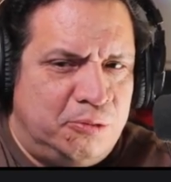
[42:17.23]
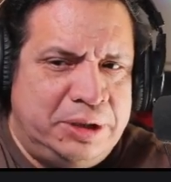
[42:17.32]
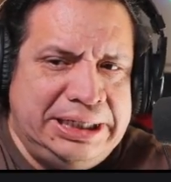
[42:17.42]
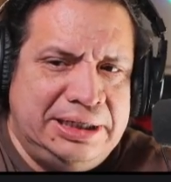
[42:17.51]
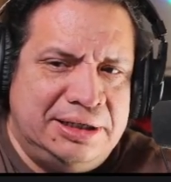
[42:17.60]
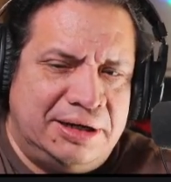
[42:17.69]

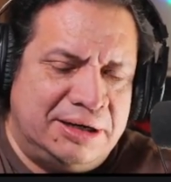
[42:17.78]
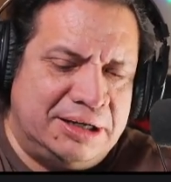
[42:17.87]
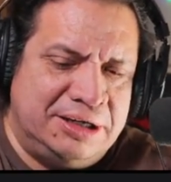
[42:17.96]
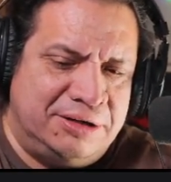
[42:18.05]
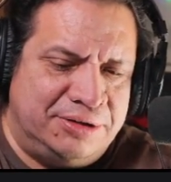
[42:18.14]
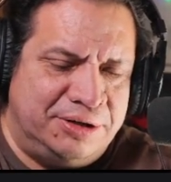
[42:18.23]
Weed,
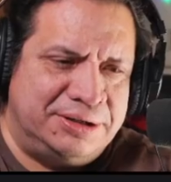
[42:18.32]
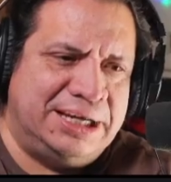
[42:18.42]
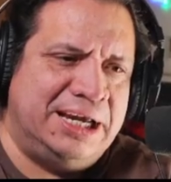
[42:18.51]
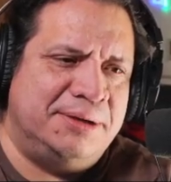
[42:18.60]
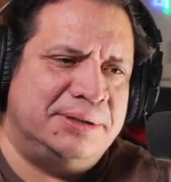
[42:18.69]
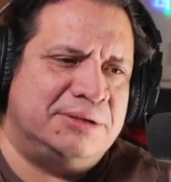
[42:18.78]
you don't know the
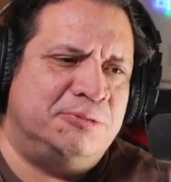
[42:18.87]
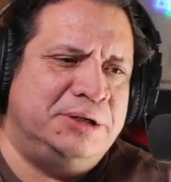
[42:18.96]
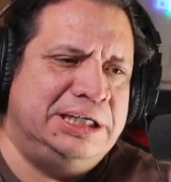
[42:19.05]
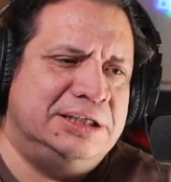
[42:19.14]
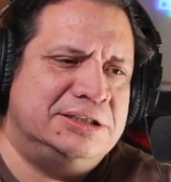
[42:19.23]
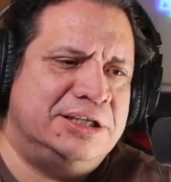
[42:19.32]
game, but
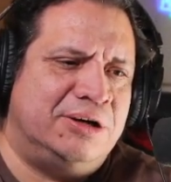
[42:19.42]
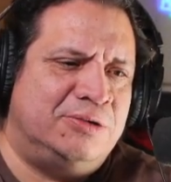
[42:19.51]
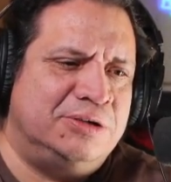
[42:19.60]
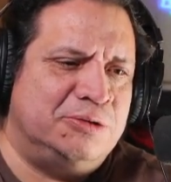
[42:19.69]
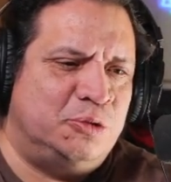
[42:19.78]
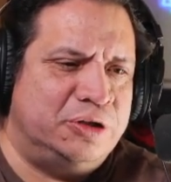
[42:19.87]
weed is the
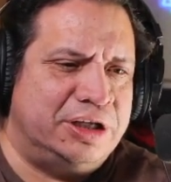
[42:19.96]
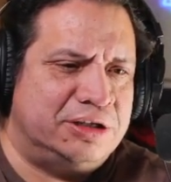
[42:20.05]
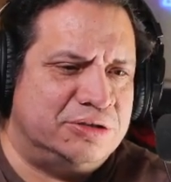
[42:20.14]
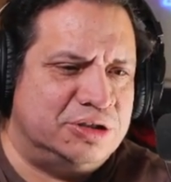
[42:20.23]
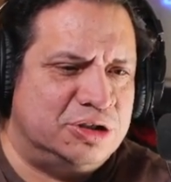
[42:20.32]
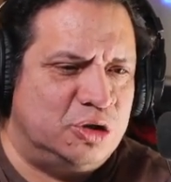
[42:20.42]
only one
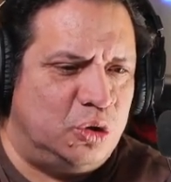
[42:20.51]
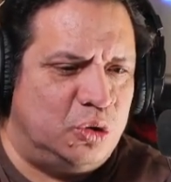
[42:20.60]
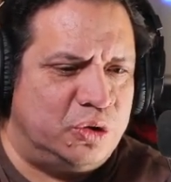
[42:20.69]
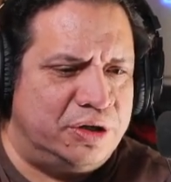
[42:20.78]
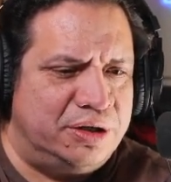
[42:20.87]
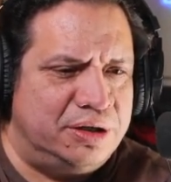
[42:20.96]
that'll
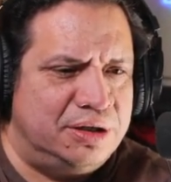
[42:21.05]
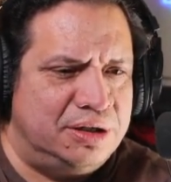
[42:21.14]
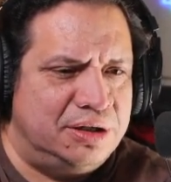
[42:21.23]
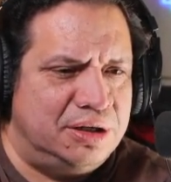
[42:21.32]
score.